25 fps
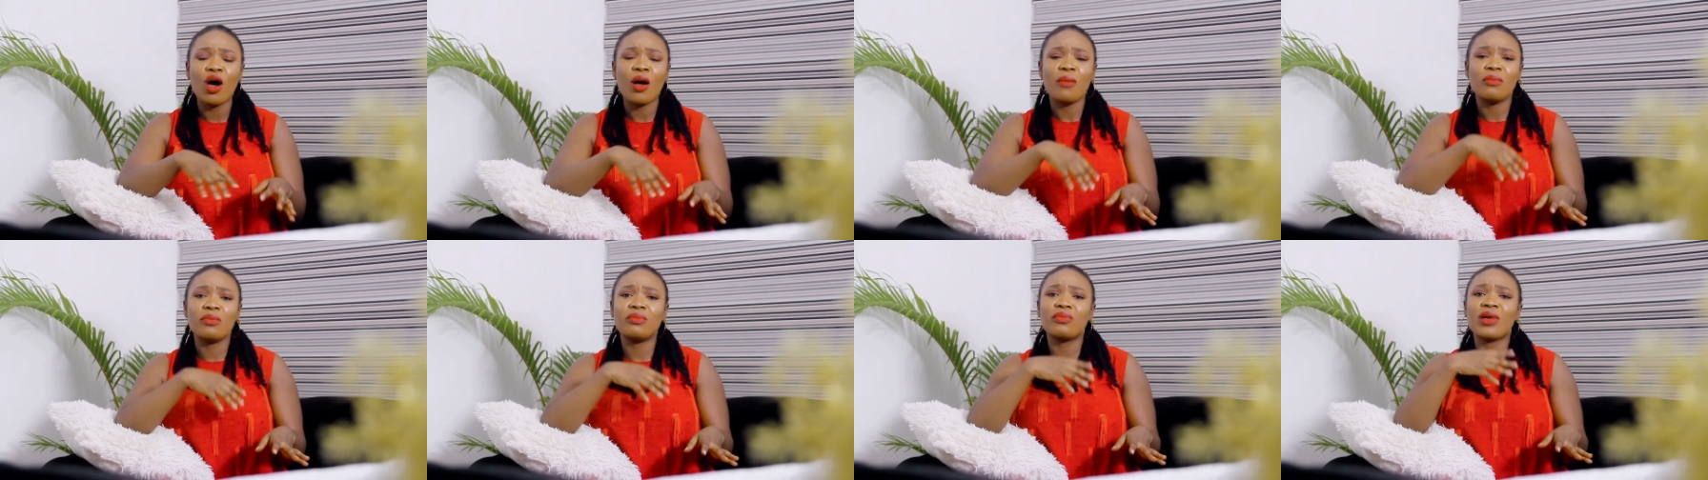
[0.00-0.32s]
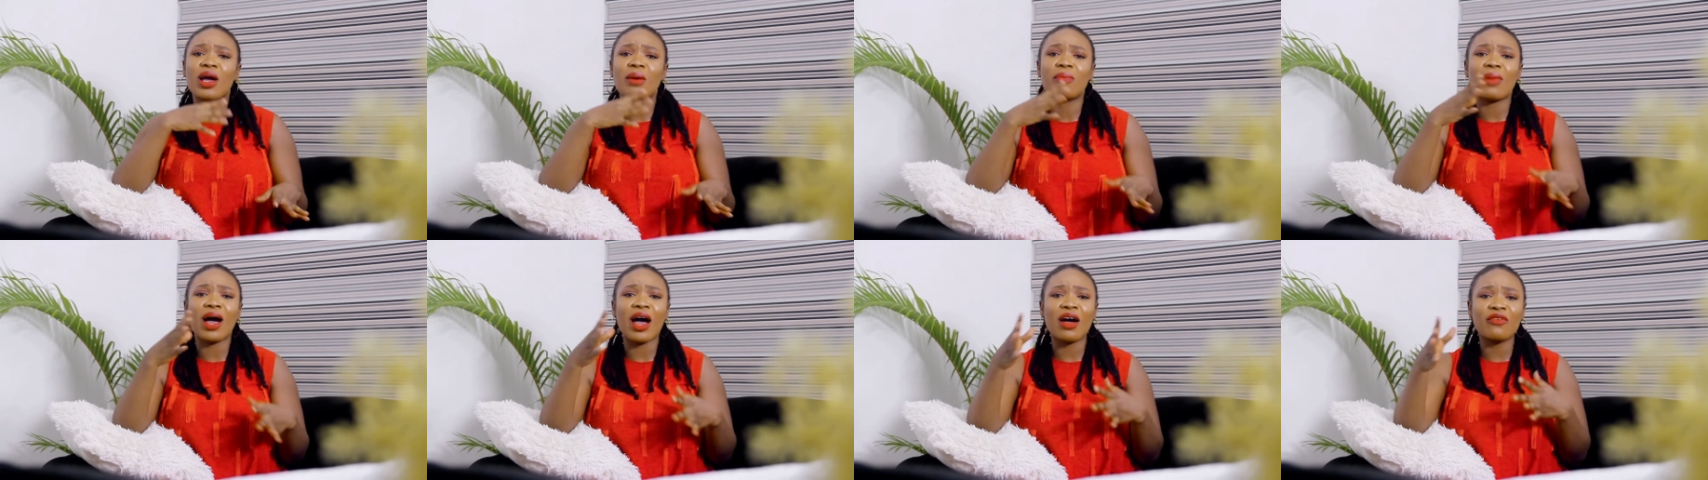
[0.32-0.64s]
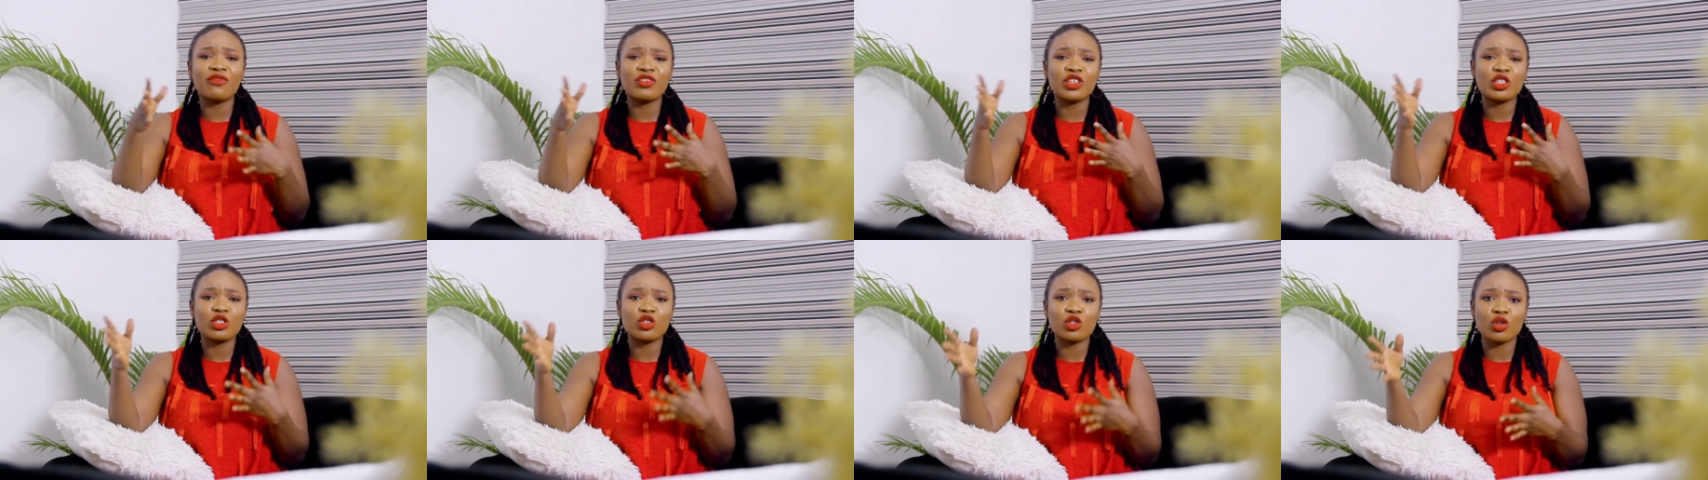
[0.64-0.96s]
Maybe I'm
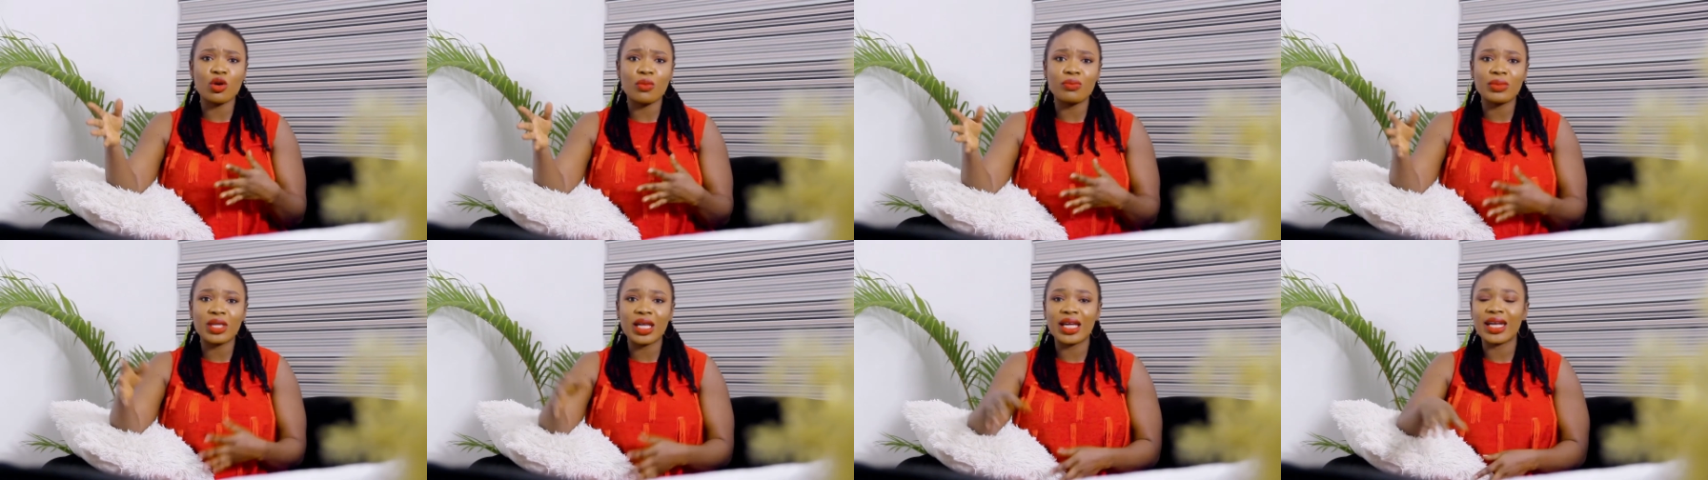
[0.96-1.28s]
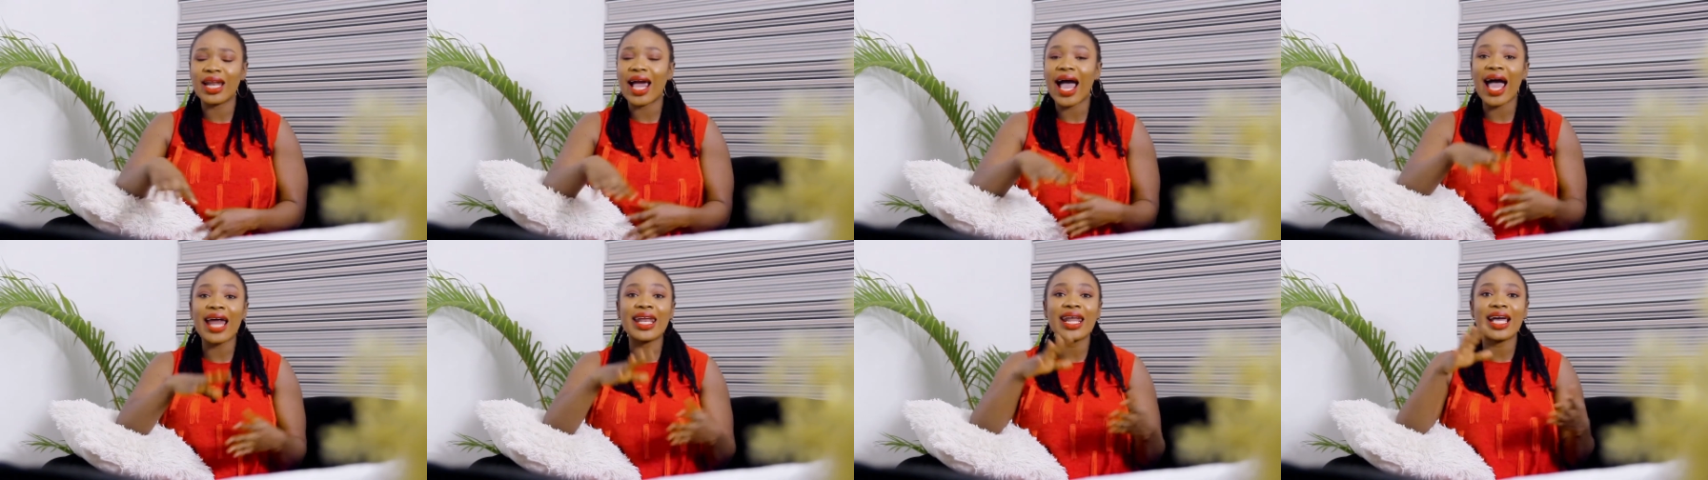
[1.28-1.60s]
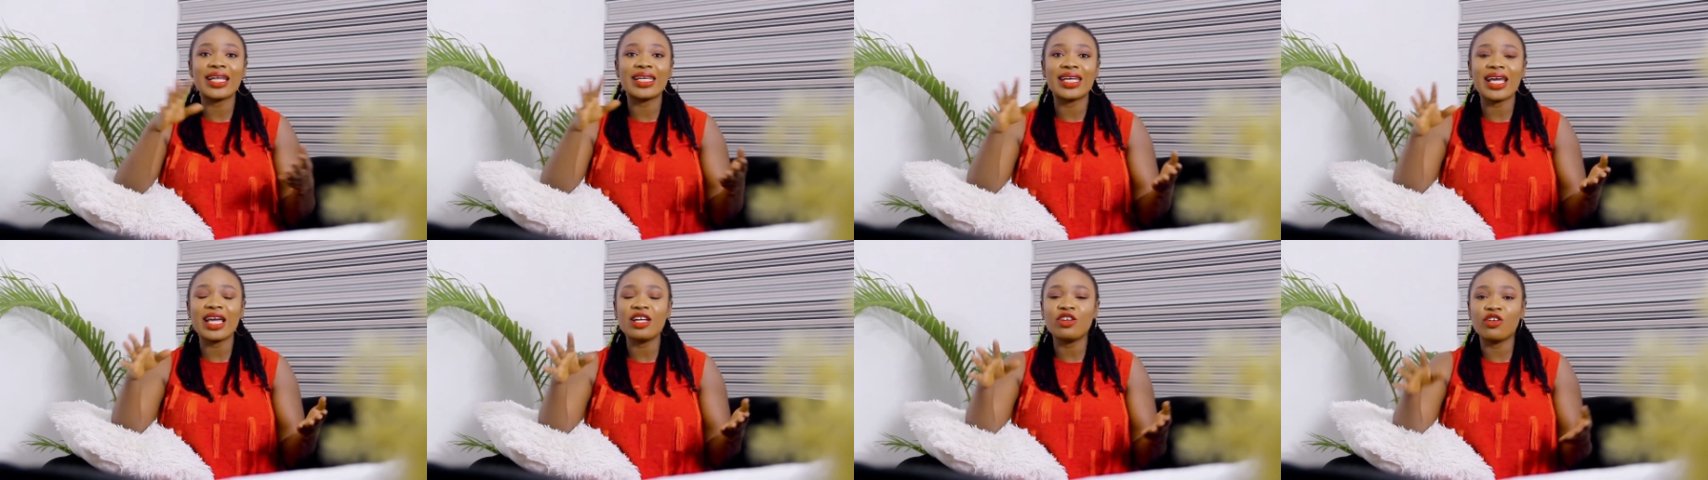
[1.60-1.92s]
having something. And at
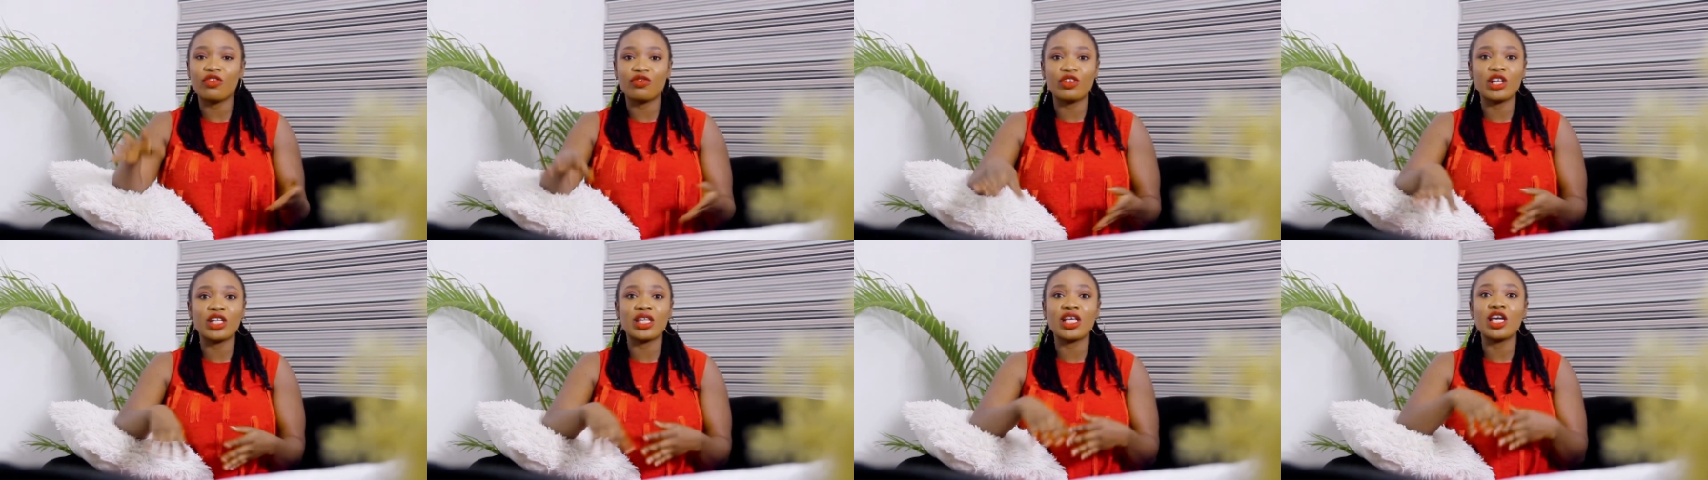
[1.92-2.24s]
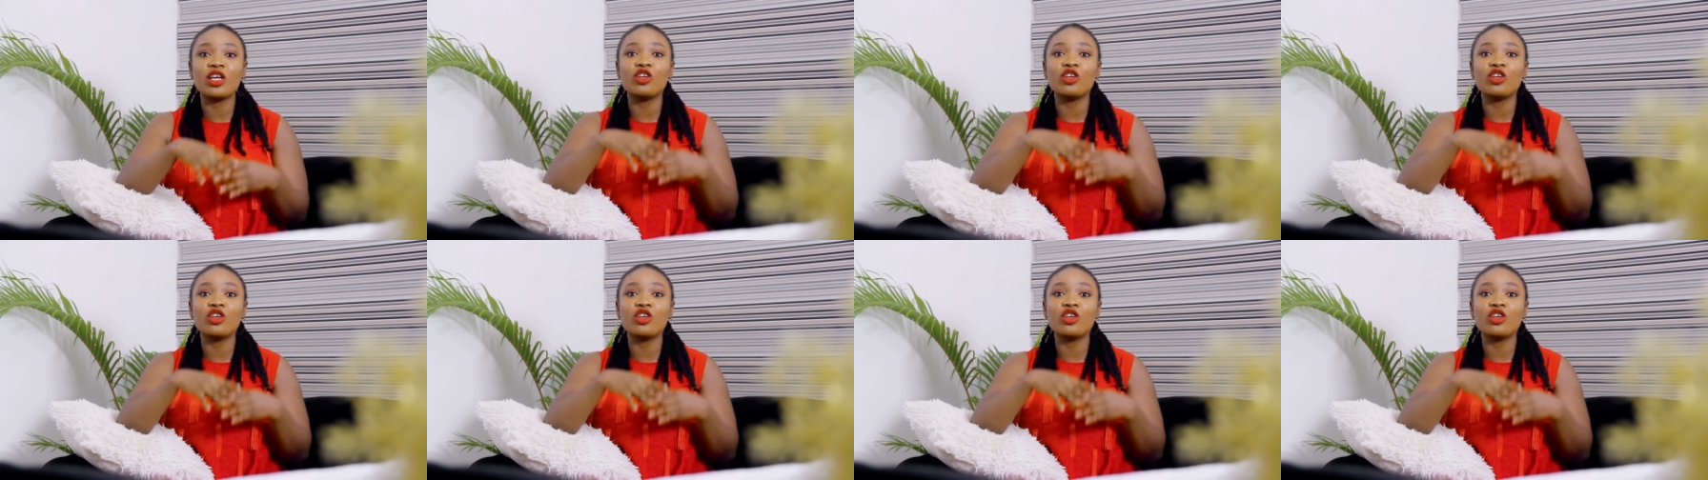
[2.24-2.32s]
the end of the day,